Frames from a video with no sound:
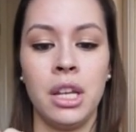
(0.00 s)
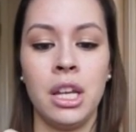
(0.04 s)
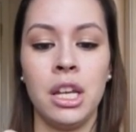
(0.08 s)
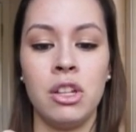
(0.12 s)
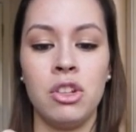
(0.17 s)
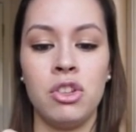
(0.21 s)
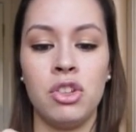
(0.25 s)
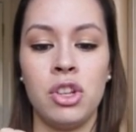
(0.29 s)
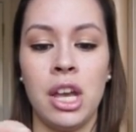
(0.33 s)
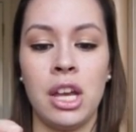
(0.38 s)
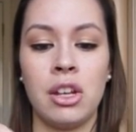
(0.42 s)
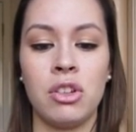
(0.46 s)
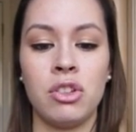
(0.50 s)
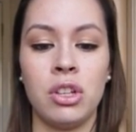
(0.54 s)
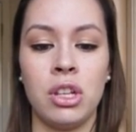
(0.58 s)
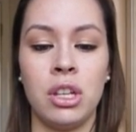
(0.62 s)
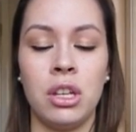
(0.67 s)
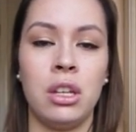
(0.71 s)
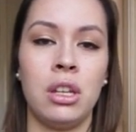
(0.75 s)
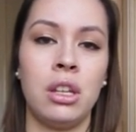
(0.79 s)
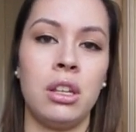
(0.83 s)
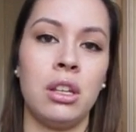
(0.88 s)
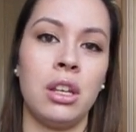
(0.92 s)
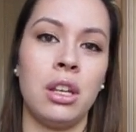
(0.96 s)

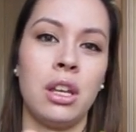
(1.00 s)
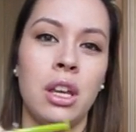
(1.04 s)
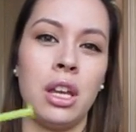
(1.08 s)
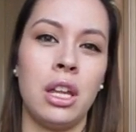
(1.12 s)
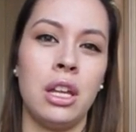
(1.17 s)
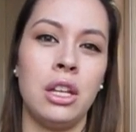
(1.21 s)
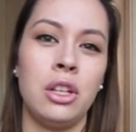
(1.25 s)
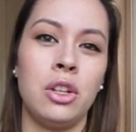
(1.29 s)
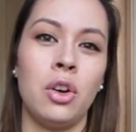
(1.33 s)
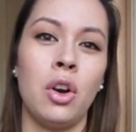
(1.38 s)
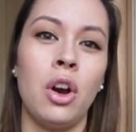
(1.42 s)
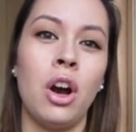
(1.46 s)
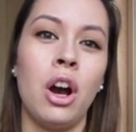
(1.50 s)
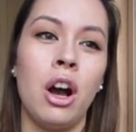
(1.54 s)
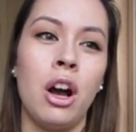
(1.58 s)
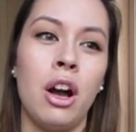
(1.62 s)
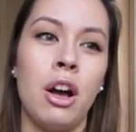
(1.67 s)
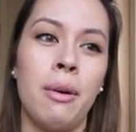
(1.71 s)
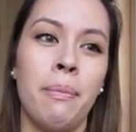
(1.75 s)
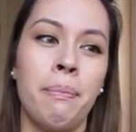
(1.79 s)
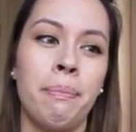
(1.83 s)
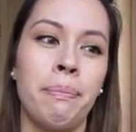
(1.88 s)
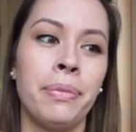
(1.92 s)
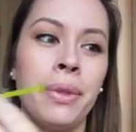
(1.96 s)
injection in your
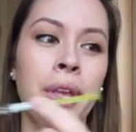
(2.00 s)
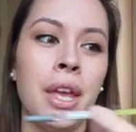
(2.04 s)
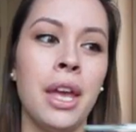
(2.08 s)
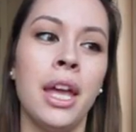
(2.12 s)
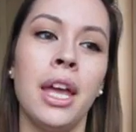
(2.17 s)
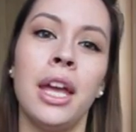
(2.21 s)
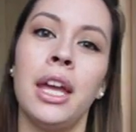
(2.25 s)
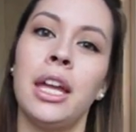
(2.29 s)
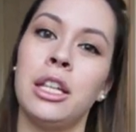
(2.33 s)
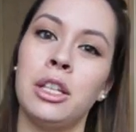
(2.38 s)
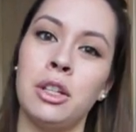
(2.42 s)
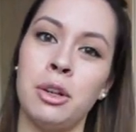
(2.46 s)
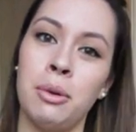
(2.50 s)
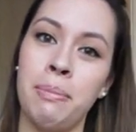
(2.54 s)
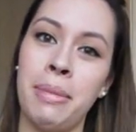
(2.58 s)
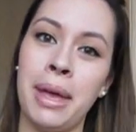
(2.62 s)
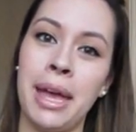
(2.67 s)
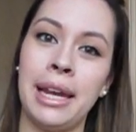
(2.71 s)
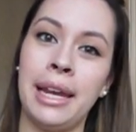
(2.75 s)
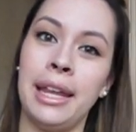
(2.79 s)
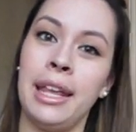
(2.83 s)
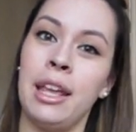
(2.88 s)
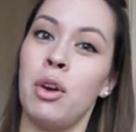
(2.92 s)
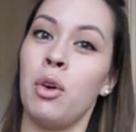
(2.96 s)
arm, in your
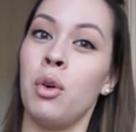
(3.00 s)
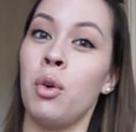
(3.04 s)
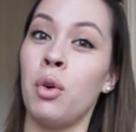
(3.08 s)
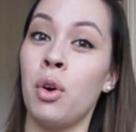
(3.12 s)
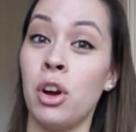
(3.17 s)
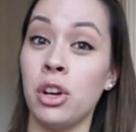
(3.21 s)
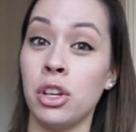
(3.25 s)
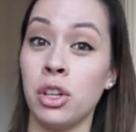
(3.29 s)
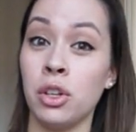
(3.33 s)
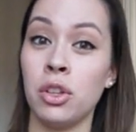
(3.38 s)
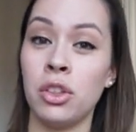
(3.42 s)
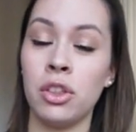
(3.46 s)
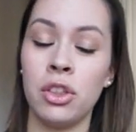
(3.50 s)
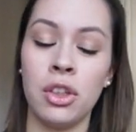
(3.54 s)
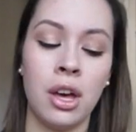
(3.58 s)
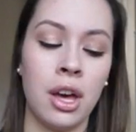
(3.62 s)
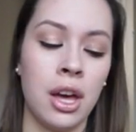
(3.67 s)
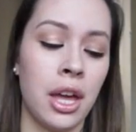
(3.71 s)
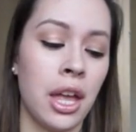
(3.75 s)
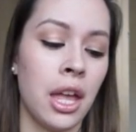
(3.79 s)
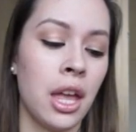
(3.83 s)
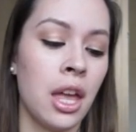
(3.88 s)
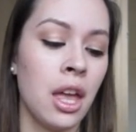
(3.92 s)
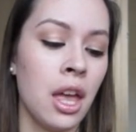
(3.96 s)
belly, or on your
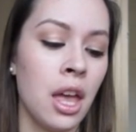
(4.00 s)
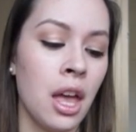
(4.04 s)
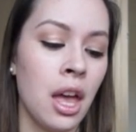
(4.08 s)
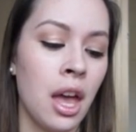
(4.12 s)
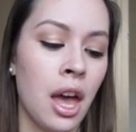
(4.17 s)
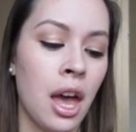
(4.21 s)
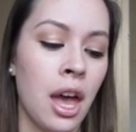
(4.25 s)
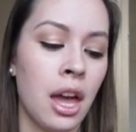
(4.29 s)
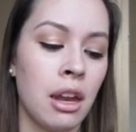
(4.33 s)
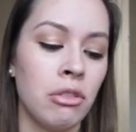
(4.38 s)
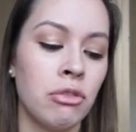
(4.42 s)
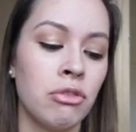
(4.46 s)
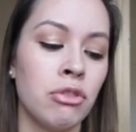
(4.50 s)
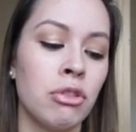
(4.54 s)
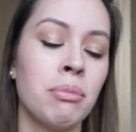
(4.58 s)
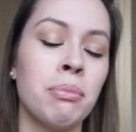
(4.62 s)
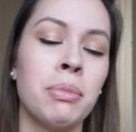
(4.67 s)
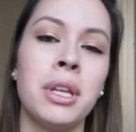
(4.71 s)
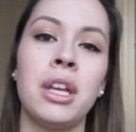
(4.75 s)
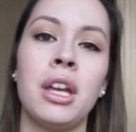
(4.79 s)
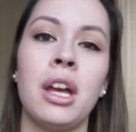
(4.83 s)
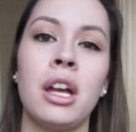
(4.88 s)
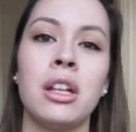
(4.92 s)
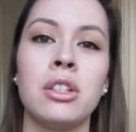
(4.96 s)
thigh, and for
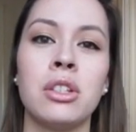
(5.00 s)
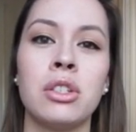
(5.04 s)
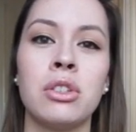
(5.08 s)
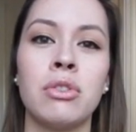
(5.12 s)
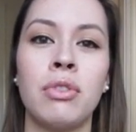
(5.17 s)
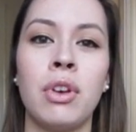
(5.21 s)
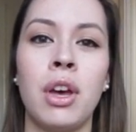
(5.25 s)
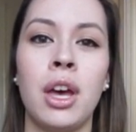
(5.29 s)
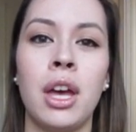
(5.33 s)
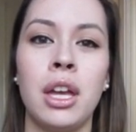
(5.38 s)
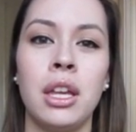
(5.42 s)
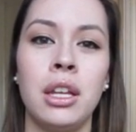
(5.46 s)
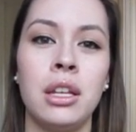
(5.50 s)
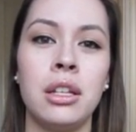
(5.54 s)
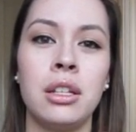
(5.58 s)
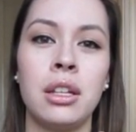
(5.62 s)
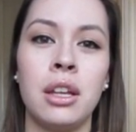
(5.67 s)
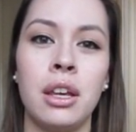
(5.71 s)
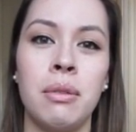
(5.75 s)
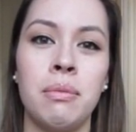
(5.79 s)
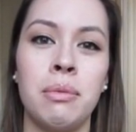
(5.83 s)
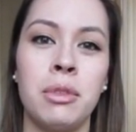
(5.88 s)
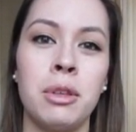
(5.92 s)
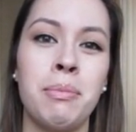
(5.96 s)
me, I just find
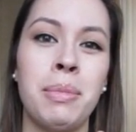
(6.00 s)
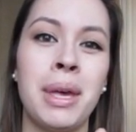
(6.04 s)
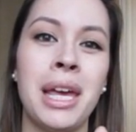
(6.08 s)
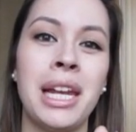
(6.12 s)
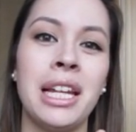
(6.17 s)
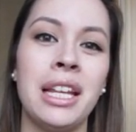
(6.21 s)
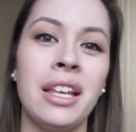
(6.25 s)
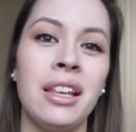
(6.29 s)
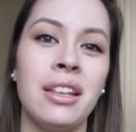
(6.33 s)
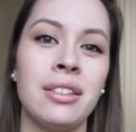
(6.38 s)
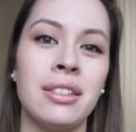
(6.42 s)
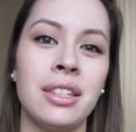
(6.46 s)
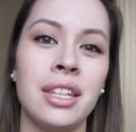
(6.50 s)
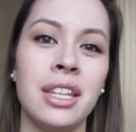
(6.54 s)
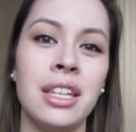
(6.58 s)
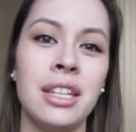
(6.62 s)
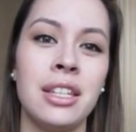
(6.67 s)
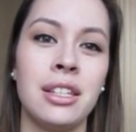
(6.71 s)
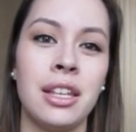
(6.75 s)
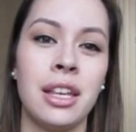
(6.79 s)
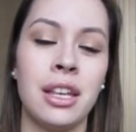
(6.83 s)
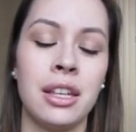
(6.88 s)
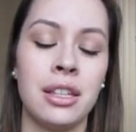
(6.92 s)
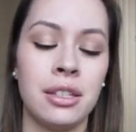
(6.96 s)
the belly is
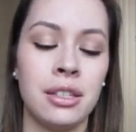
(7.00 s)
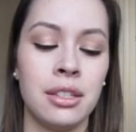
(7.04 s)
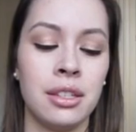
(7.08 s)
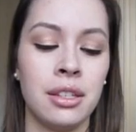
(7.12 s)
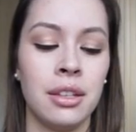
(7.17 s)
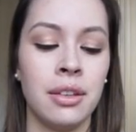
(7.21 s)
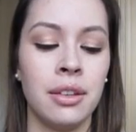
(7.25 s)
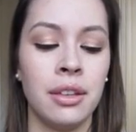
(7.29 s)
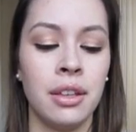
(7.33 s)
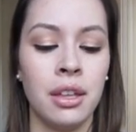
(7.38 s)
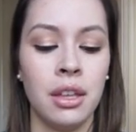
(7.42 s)
easiest.